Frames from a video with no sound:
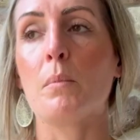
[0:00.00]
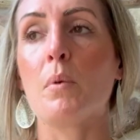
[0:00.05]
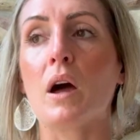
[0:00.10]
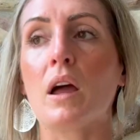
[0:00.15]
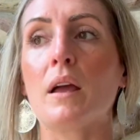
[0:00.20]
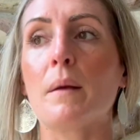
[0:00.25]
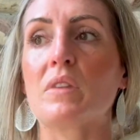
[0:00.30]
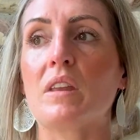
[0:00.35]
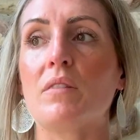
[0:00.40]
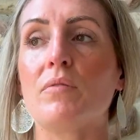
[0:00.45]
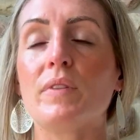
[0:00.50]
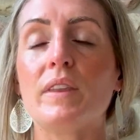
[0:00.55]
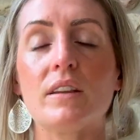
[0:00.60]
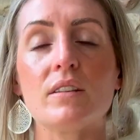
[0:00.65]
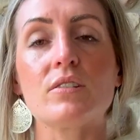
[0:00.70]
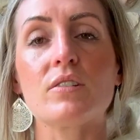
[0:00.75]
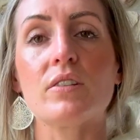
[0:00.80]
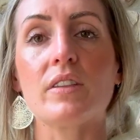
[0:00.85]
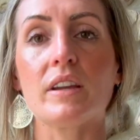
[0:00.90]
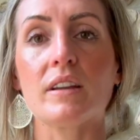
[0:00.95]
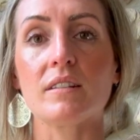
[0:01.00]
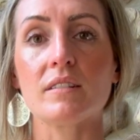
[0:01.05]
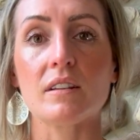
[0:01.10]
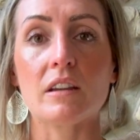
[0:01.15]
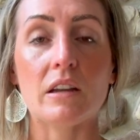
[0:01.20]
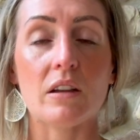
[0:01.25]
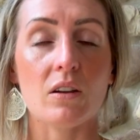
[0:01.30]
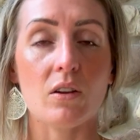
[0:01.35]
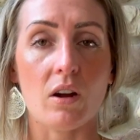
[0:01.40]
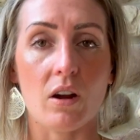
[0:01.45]
But if these are things
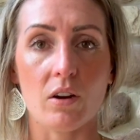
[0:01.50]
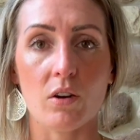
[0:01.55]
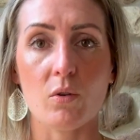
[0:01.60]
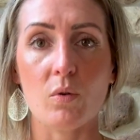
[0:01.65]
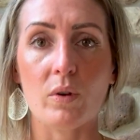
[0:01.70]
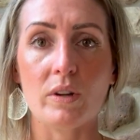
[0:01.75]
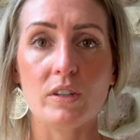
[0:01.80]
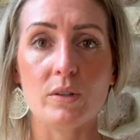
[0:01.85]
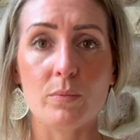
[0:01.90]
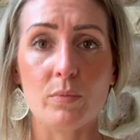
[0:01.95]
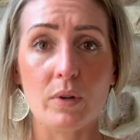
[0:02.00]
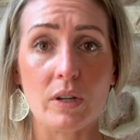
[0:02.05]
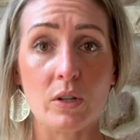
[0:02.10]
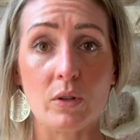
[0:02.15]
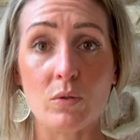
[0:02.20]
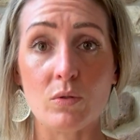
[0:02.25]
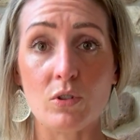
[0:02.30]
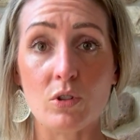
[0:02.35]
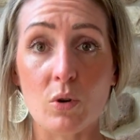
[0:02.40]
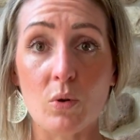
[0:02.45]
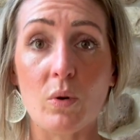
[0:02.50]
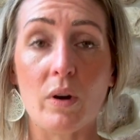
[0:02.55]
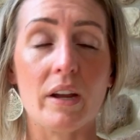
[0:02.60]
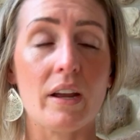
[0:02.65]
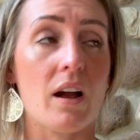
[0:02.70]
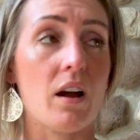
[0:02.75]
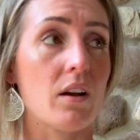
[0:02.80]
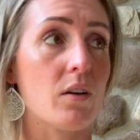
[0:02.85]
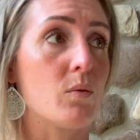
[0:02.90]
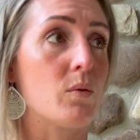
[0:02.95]
that are going to bring you
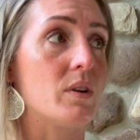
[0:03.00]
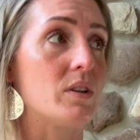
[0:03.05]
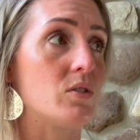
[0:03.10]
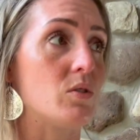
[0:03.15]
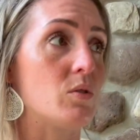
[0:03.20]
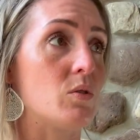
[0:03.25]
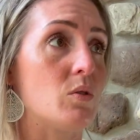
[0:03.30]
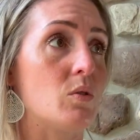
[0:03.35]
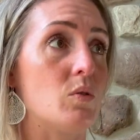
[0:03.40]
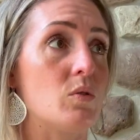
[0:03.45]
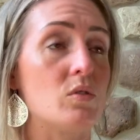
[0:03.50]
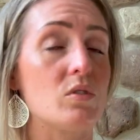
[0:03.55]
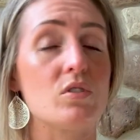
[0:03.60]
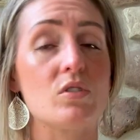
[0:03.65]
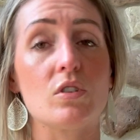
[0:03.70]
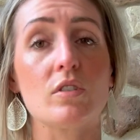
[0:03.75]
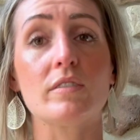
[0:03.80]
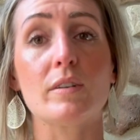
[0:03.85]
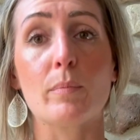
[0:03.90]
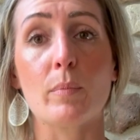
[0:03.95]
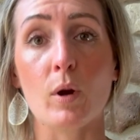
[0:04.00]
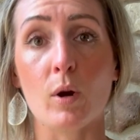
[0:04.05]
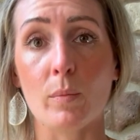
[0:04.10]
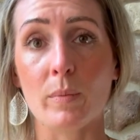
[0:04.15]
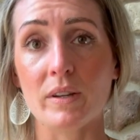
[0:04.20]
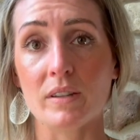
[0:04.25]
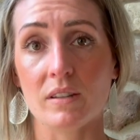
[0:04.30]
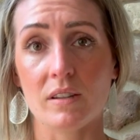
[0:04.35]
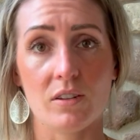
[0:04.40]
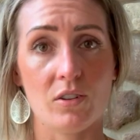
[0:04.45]
joy, are going to serve a
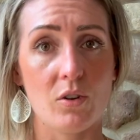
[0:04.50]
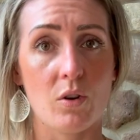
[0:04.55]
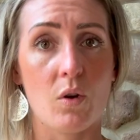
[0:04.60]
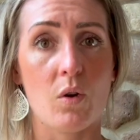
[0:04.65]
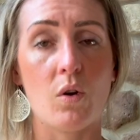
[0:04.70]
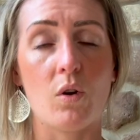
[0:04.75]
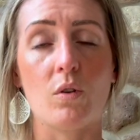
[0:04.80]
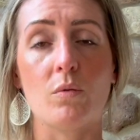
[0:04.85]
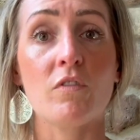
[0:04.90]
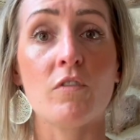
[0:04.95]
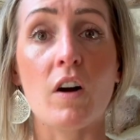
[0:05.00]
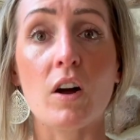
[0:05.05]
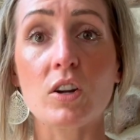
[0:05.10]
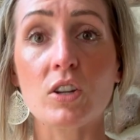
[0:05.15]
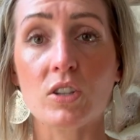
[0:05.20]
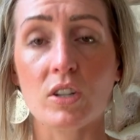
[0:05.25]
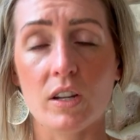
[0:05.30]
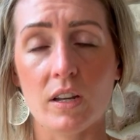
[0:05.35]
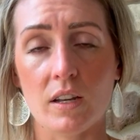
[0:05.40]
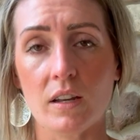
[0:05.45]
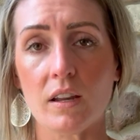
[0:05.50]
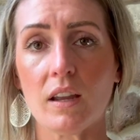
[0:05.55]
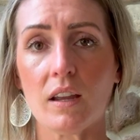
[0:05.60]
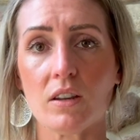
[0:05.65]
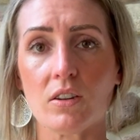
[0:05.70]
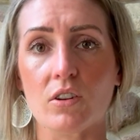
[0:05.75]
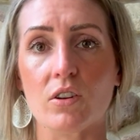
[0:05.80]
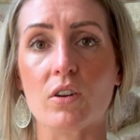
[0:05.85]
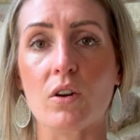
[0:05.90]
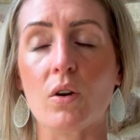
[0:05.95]
purpose in your home, function
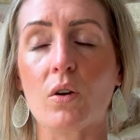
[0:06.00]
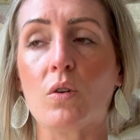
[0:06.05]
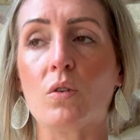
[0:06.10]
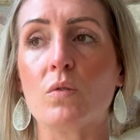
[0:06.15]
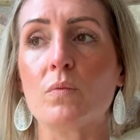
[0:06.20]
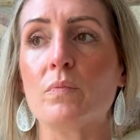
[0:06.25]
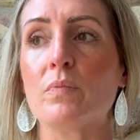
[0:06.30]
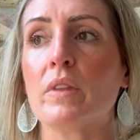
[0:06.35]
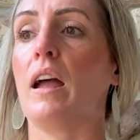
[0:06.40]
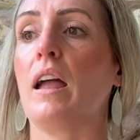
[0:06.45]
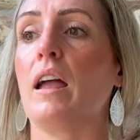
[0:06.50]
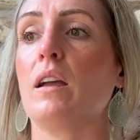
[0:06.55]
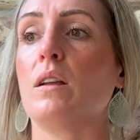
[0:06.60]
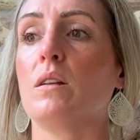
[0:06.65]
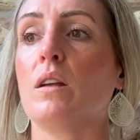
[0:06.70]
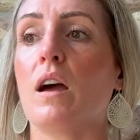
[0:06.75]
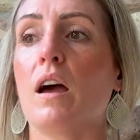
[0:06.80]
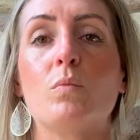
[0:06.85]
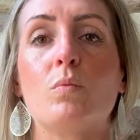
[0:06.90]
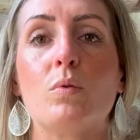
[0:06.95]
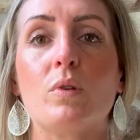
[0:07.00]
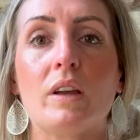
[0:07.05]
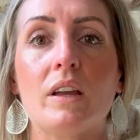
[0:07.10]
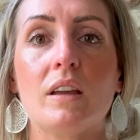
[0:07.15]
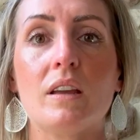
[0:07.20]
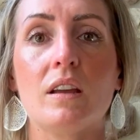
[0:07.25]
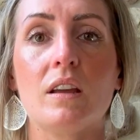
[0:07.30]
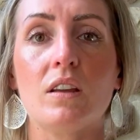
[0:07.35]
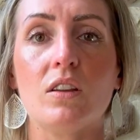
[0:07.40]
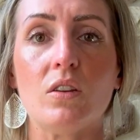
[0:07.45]
in your home, and
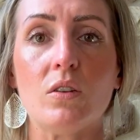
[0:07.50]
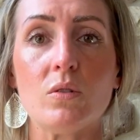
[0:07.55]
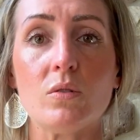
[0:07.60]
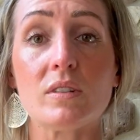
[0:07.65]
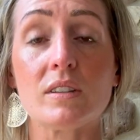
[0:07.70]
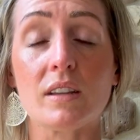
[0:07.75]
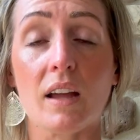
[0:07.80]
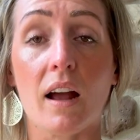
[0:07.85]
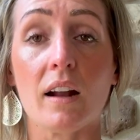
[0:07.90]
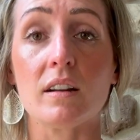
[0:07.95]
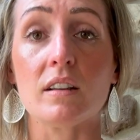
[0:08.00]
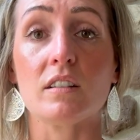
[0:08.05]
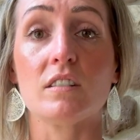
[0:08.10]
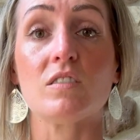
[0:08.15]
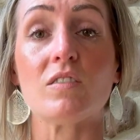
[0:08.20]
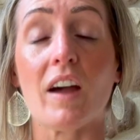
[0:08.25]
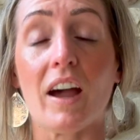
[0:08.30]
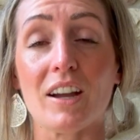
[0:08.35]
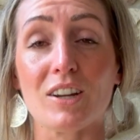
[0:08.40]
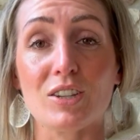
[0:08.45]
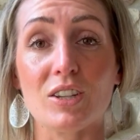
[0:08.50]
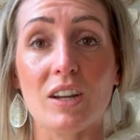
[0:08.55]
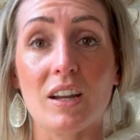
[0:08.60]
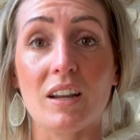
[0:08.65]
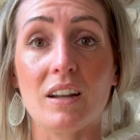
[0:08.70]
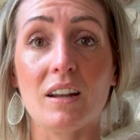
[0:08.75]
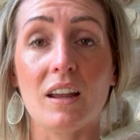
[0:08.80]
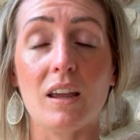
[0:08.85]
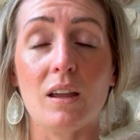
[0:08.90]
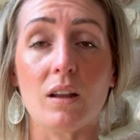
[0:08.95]
bring you
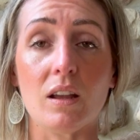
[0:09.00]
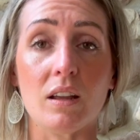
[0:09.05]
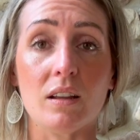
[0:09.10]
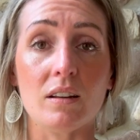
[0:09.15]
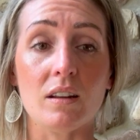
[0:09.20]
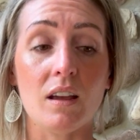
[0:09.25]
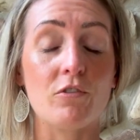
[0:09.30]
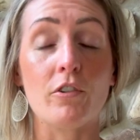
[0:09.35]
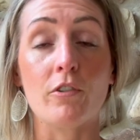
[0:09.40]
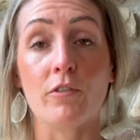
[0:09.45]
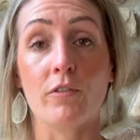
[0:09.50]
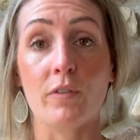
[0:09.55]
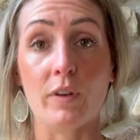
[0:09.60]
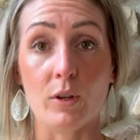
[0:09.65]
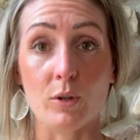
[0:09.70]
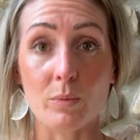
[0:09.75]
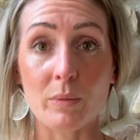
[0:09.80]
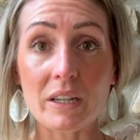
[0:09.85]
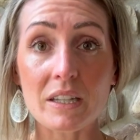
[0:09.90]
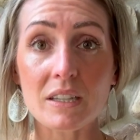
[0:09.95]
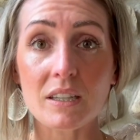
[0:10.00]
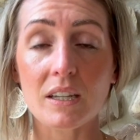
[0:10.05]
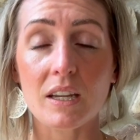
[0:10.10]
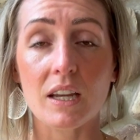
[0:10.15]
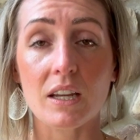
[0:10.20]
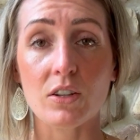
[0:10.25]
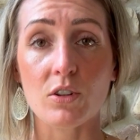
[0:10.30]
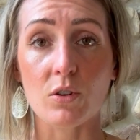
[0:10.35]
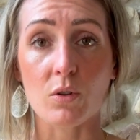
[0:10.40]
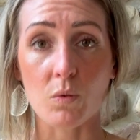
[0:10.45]
satisfaction and fulfillment
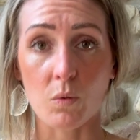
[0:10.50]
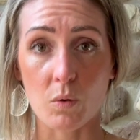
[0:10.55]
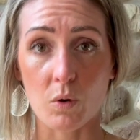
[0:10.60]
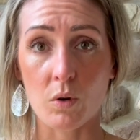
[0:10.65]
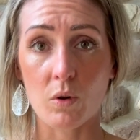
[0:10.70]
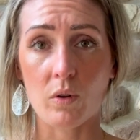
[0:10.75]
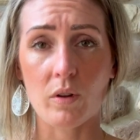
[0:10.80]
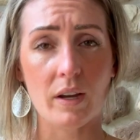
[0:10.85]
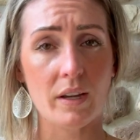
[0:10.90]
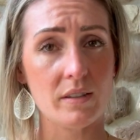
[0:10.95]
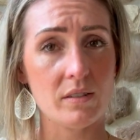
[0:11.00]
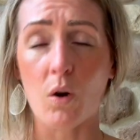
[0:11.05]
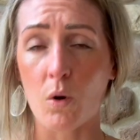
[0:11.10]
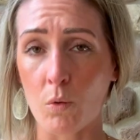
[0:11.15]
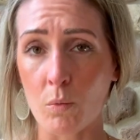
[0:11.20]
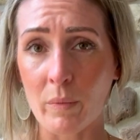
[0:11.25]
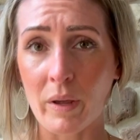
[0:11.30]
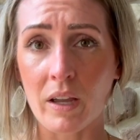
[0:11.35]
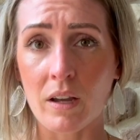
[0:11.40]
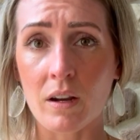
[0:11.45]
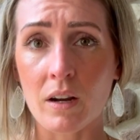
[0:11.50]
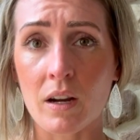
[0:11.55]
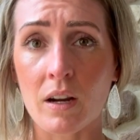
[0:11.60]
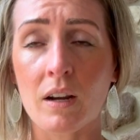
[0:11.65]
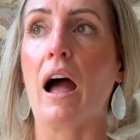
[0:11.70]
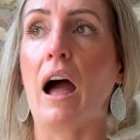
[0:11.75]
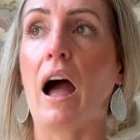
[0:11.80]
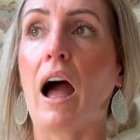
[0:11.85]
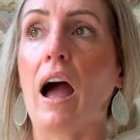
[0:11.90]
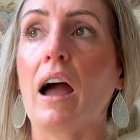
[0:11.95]
in your role as a
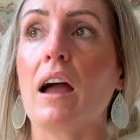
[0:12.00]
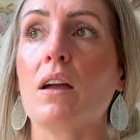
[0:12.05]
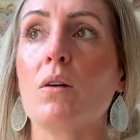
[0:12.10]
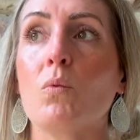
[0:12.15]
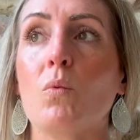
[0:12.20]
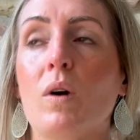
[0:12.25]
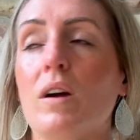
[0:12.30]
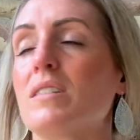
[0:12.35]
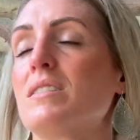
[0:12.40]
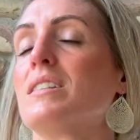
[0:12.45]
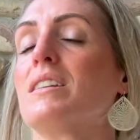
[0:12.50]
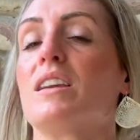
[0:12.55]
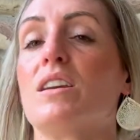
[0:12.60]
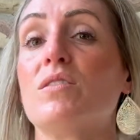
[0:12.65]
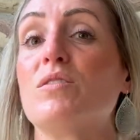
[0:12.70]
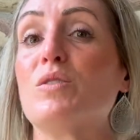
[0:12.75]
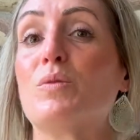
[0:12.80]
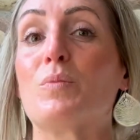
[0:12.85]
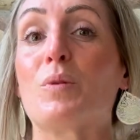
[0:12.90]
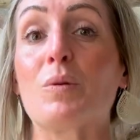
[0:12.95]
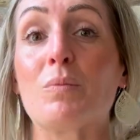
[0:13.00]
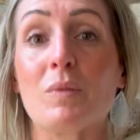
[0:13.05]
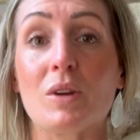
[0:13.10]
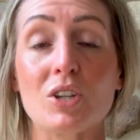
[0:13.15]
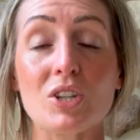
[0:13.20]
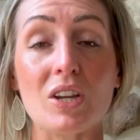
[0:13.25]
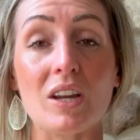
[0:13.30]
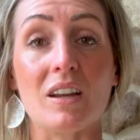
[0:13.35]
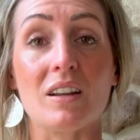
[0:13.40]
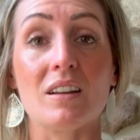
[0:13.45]
homemaker, I want to give you
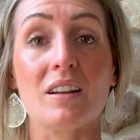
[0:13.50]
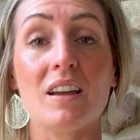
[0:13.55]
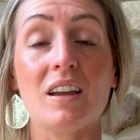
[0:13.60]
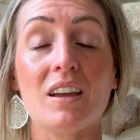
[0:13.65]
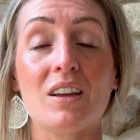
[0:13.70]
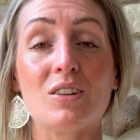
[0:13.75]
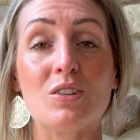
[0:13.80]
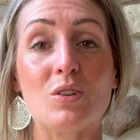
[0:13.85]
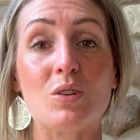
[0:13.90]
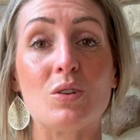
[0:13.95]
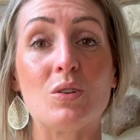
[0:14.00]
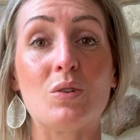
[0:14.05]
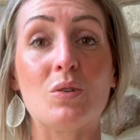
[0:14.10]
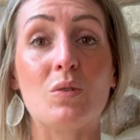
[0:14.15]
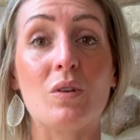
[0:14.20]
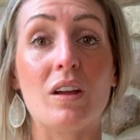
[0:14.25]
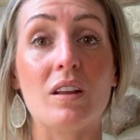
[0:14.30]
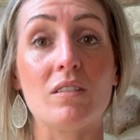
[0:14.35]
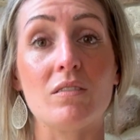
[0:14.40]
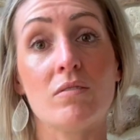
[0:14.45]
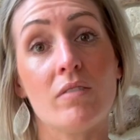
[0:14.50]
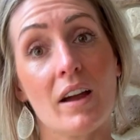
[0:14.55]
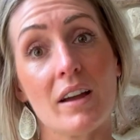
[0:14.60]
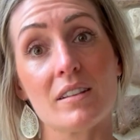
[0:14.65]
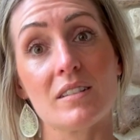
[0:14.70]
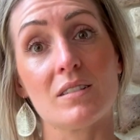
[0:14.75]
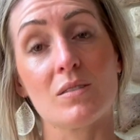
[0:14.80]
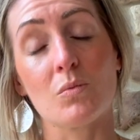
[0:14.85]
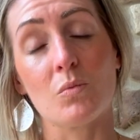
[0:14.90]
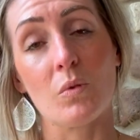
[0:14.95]
permission to
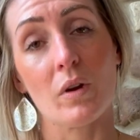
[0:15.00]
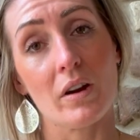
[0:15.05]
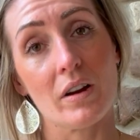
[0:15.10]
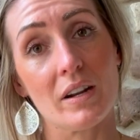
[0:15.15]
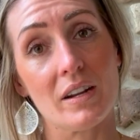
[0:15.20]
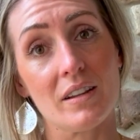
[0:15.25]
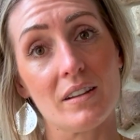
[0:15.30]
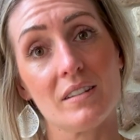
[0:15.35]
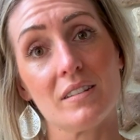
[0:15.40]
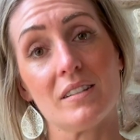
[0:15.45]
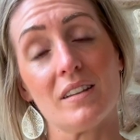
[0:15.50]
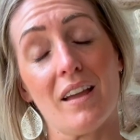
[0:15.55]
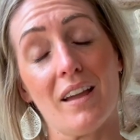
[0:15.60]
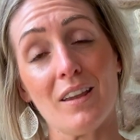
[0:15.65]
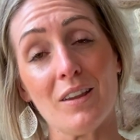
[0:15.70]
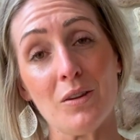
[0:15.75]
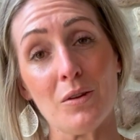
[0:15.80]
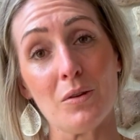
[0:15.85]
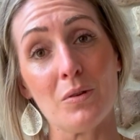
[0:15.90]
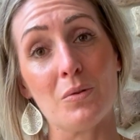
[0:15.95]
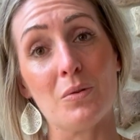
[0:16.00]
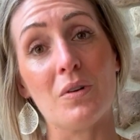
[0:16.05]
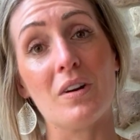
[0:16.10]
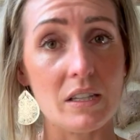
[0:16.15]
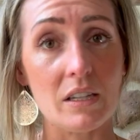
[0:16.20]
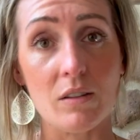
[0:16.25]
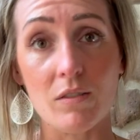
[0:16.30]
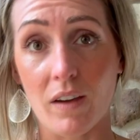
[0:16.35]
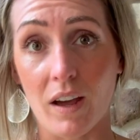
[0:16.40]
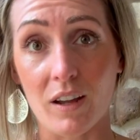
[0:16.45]
invest where it is that you
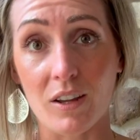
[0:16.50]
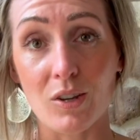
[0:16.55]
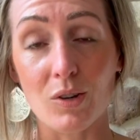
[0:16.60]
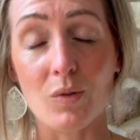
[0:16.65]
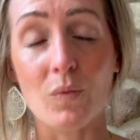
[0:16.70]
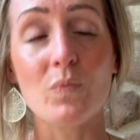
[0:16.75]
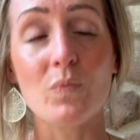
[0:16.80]
see value.